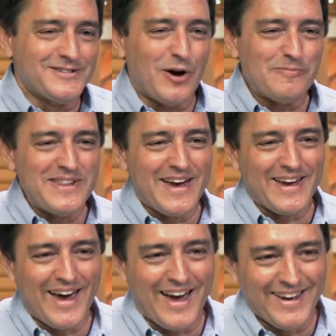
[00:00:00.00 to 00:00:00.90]
Don't be
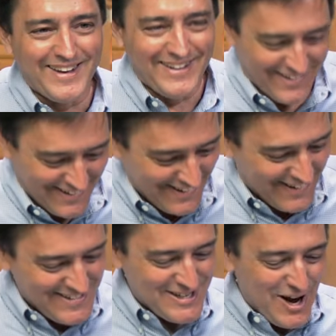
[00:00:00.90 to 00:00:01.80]
that guy.
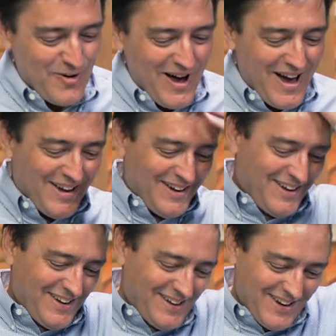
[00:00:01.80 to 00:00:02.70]
So, uh,
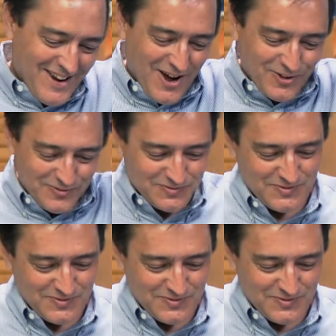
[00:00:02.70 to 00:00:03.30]
you know,